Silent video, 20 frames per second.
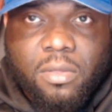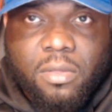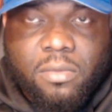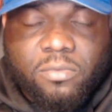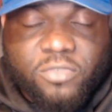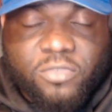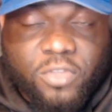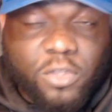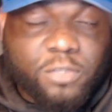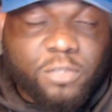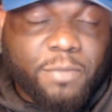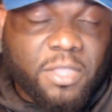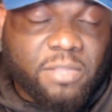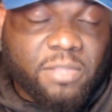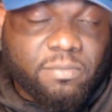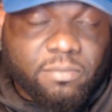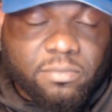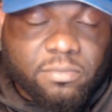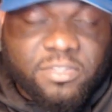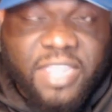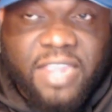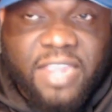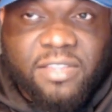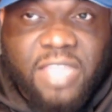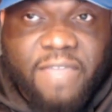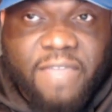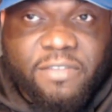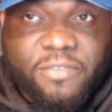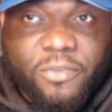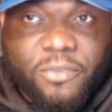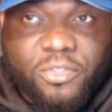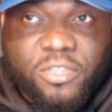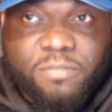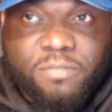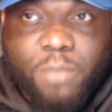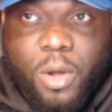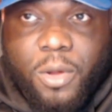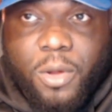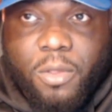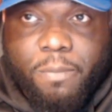Excuse me, Tank Davis versus
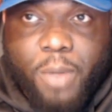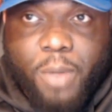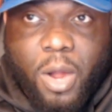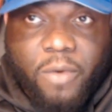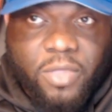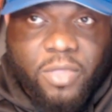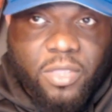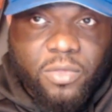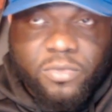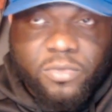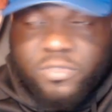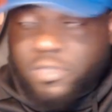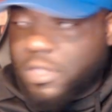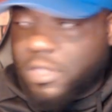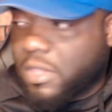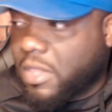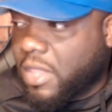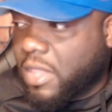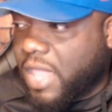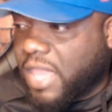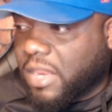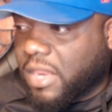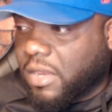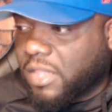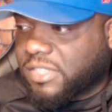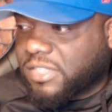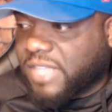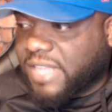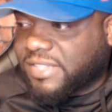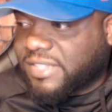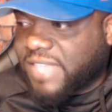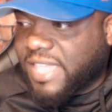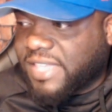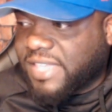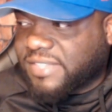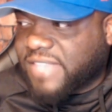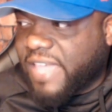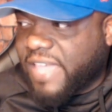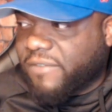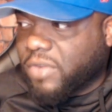Mario Barrios. And it looks like Tank
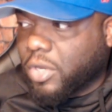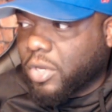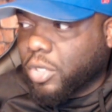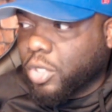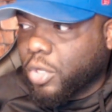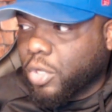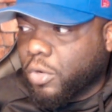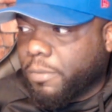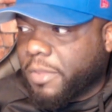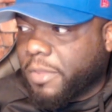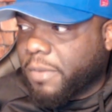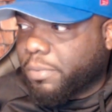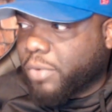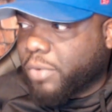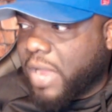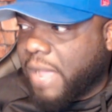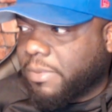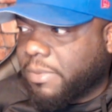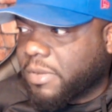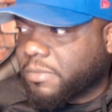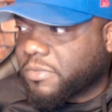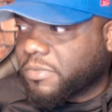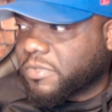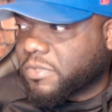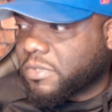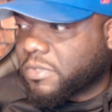is having a little bit of problems.